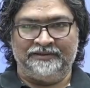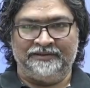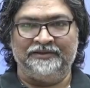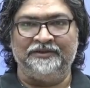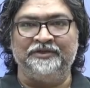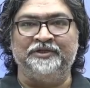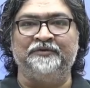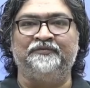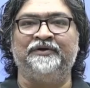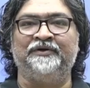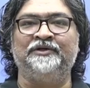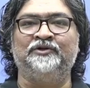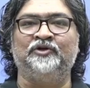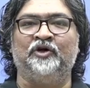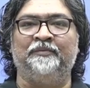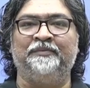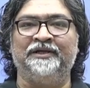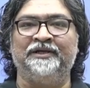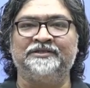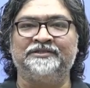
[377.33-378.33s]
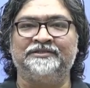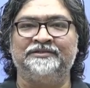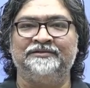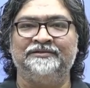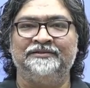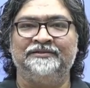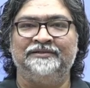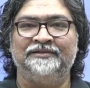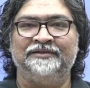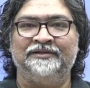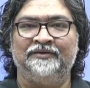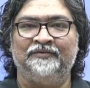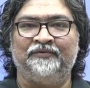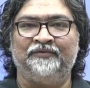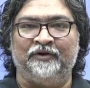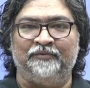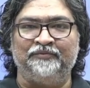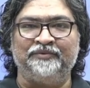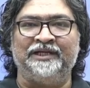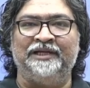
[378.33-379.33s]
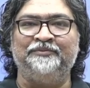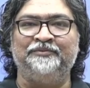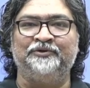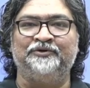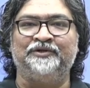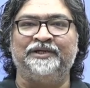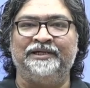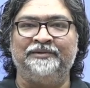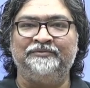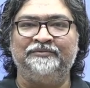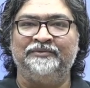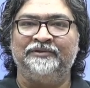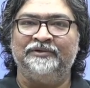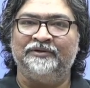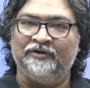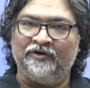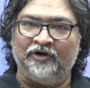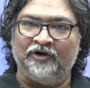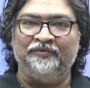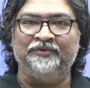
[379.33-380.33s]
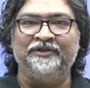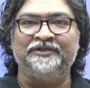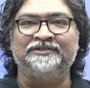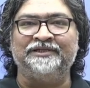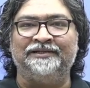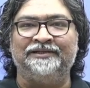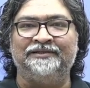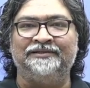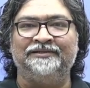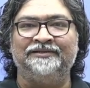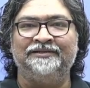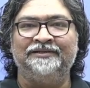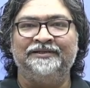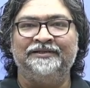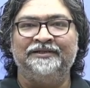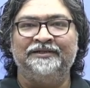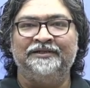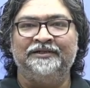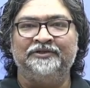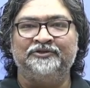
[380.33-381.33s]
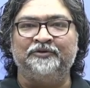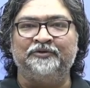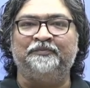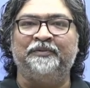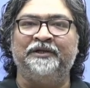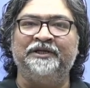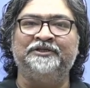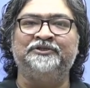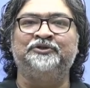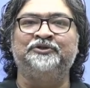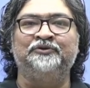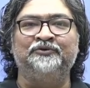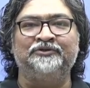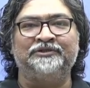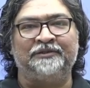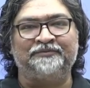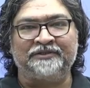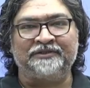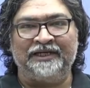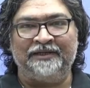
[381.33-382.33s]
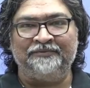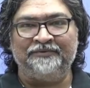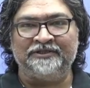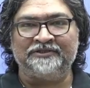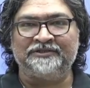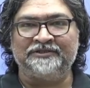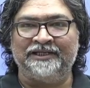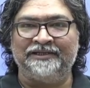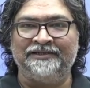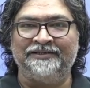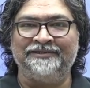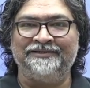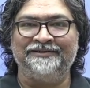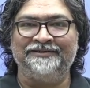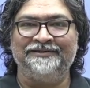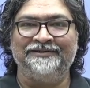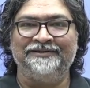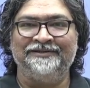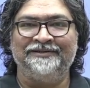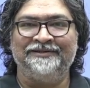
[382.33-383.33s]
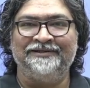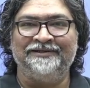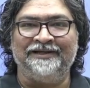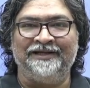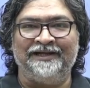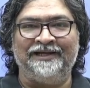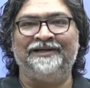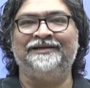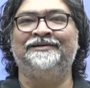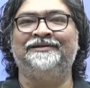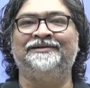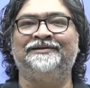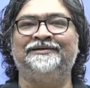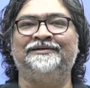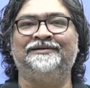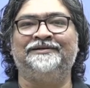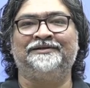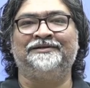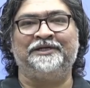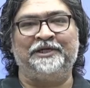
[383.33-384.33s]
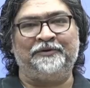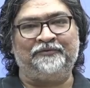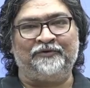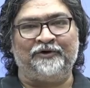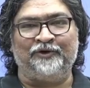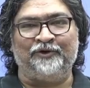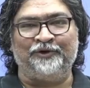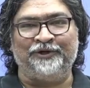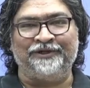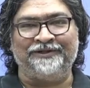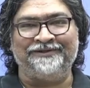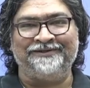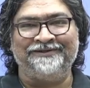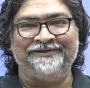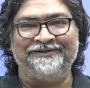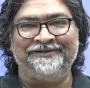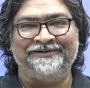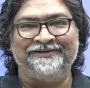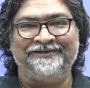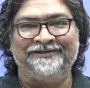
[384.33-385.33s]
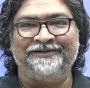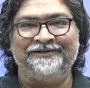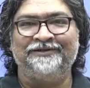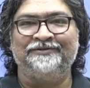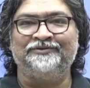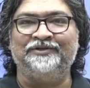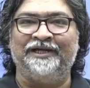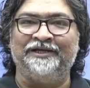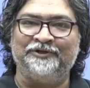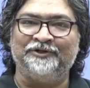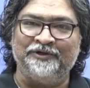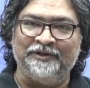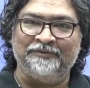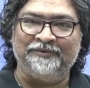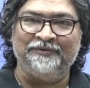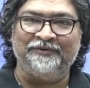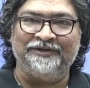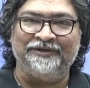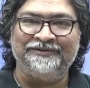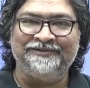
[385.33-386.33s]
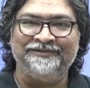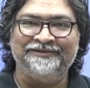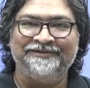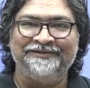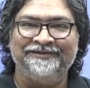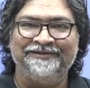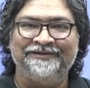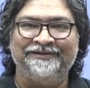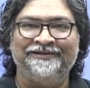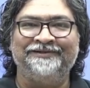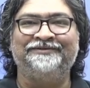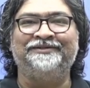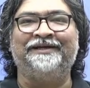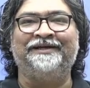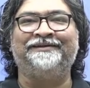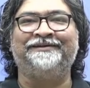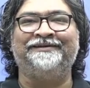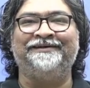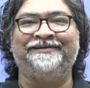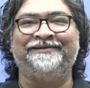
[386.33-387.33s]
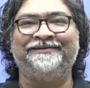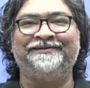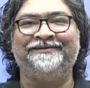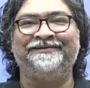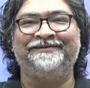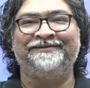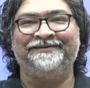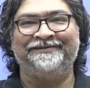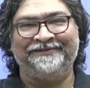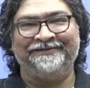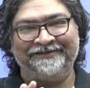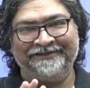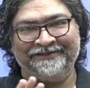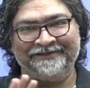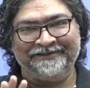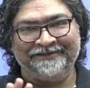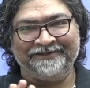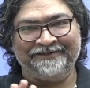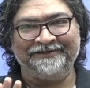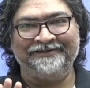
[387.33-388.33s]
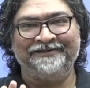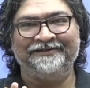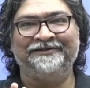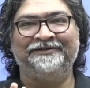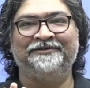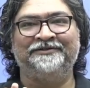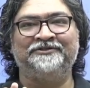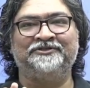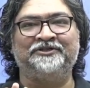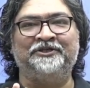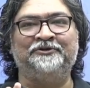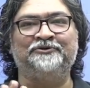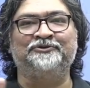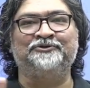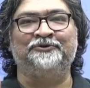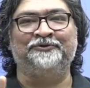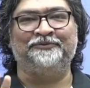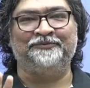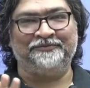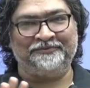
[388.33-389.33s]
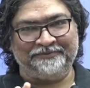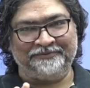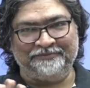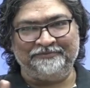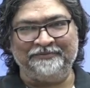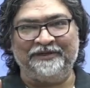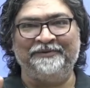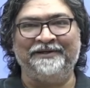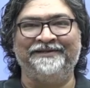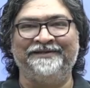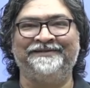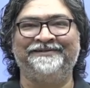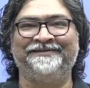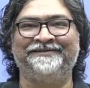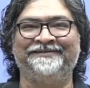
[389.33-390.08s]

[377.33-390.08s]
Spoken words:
different topics from time to time on this channel. So please do subscribe this channel and keep following. Thank you everyone. Take care. See you soon. Bye bye.